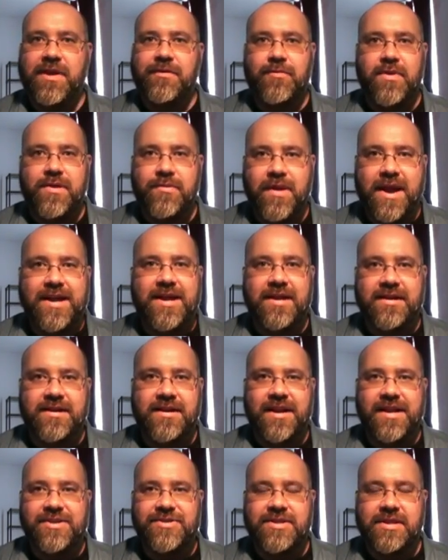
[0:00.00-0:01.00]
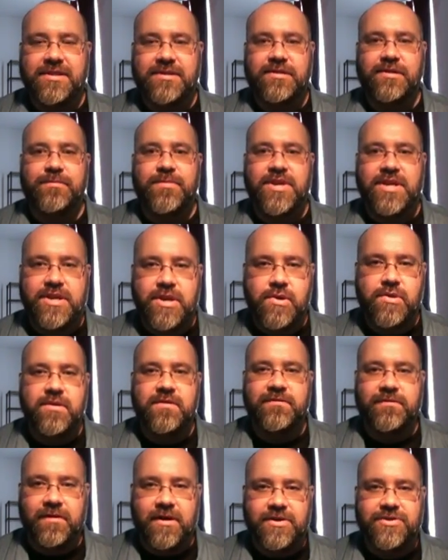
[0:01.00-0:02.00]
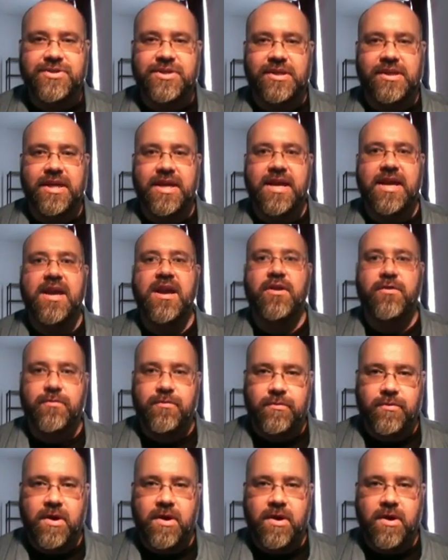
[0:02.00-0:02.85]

and we recognized it to be universally